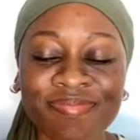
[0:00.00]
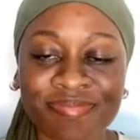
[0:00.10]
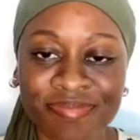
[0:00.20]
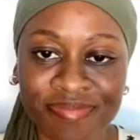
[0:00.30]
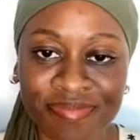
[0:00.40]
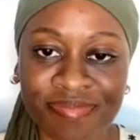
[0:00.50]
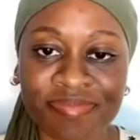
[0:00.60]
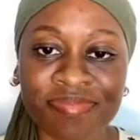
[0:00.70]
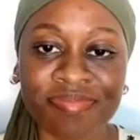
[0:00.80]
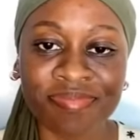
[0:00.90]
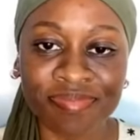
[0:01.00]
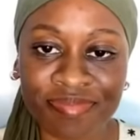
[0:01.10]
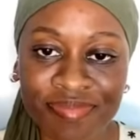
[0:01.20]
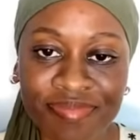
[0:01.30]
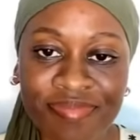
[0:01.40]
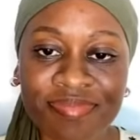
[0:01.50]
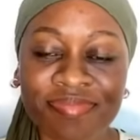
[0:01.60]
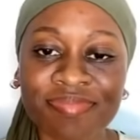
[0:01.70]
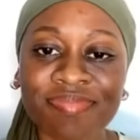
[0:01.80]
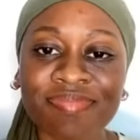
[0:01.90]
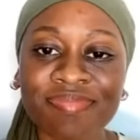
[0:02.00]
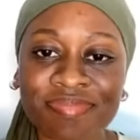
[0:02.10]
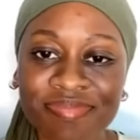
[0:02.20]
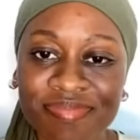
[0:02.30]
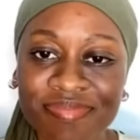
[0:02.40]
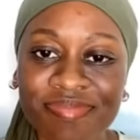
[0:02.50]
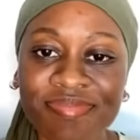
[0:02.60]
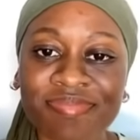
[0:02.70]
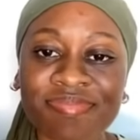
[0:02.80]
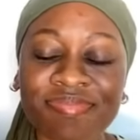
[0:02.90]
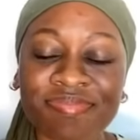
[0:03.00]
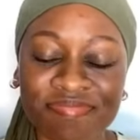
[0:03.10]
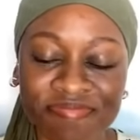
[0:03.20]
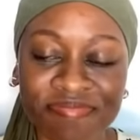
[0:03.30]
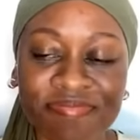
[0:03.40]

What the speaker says: (silent)